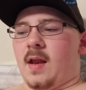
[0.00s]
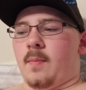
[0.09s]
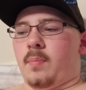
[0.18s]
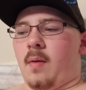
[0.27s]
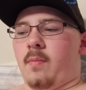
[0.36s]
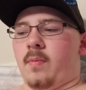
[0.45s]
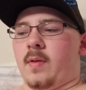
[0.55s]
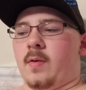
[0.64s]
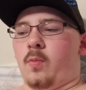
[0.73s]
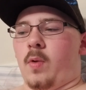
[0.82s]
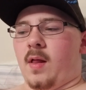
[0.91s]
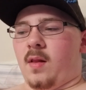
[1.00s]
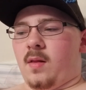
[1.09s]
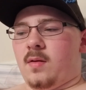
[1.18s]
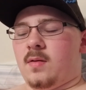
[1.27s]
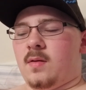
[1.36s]
I probably
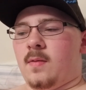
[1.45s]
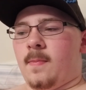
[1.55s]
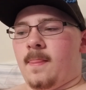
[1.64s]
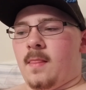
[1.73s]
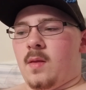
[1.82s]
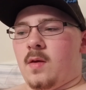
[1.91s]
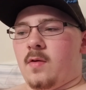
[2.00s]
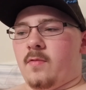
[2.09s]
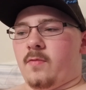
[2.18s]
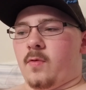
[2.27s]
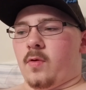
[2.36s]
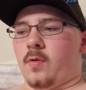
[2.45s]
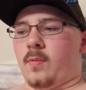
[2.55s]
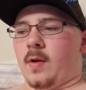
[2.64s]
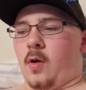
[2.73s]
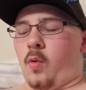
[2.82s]
will for
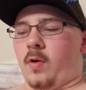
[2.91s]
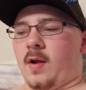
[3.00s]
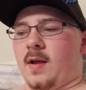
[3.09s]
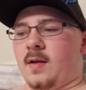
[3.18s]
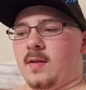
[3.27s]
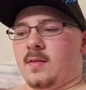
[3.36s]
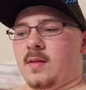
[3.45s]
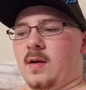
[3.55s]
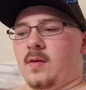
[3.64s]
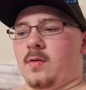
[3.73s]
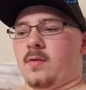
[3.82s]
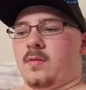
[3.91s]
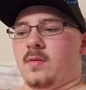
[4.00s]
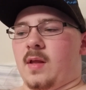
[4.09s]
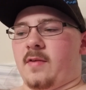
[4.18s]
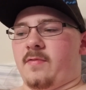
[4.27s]
recording, or
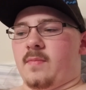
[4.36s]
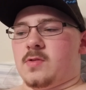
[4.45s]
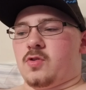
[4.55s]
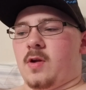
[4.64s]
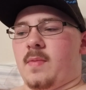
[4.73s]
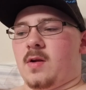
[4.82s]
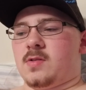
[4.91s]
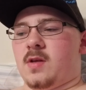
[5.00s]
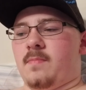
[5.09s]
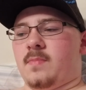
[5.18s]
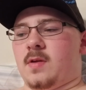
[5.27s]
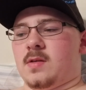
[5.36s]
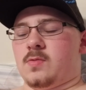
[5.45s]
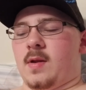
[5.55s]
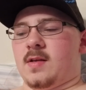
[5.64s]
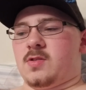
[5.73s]
like if I'm streaming or something, because
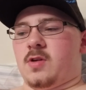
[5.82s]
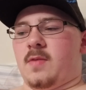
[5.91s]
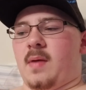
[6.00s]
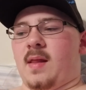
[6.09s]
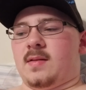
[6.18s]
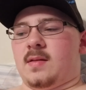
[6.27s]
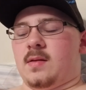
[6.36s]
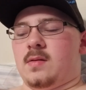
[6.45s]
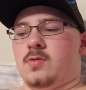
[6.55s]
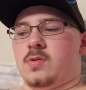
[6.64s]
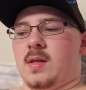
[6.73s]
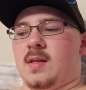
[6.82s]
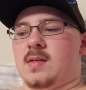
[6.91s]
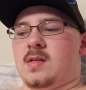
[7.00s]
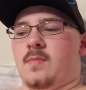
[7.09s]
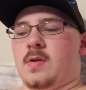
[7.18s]
when I stream I like to usually
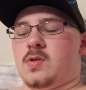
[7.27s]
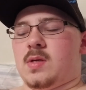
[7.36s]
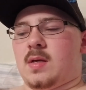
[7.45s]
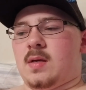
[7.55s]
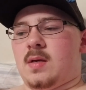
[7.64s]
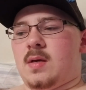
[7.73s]
listen to music.